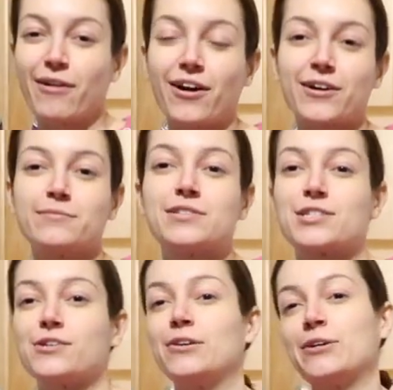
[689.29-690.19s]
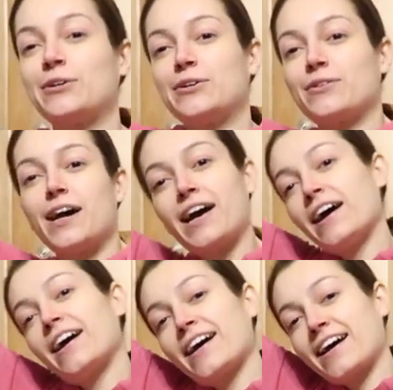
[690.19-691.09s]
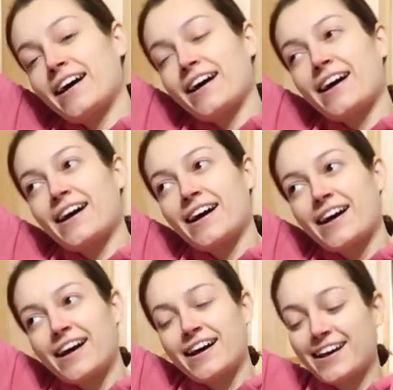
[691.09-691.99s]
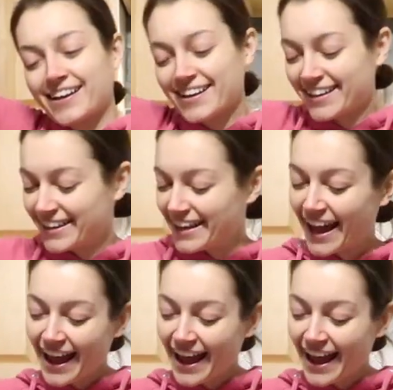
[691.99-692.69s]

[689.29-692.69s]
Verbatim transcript: Welcome to Maddie's Ratchet Bakery.